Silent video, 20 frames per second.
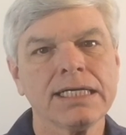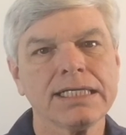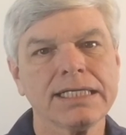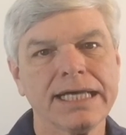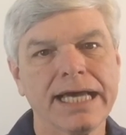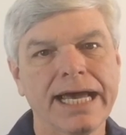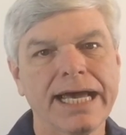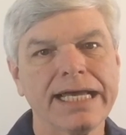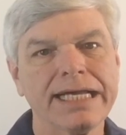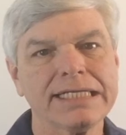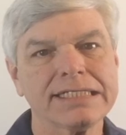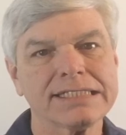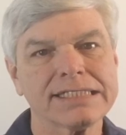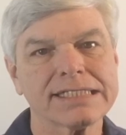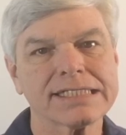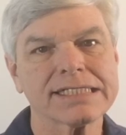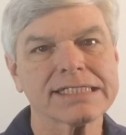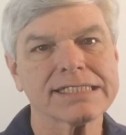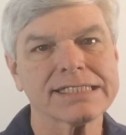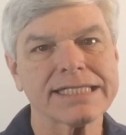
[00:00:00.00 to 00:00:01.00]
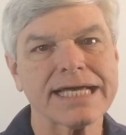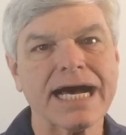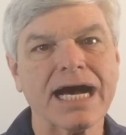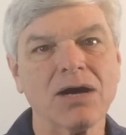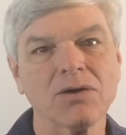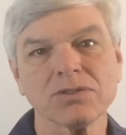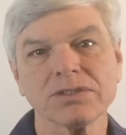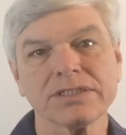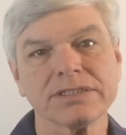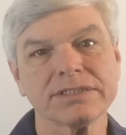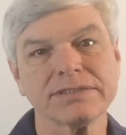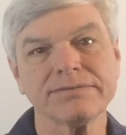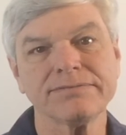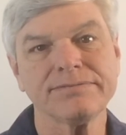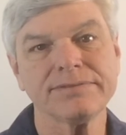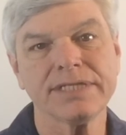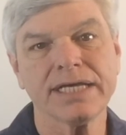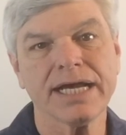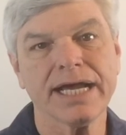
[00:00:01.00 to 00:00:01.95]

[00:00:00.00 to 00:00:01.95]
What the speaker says: The 86,000,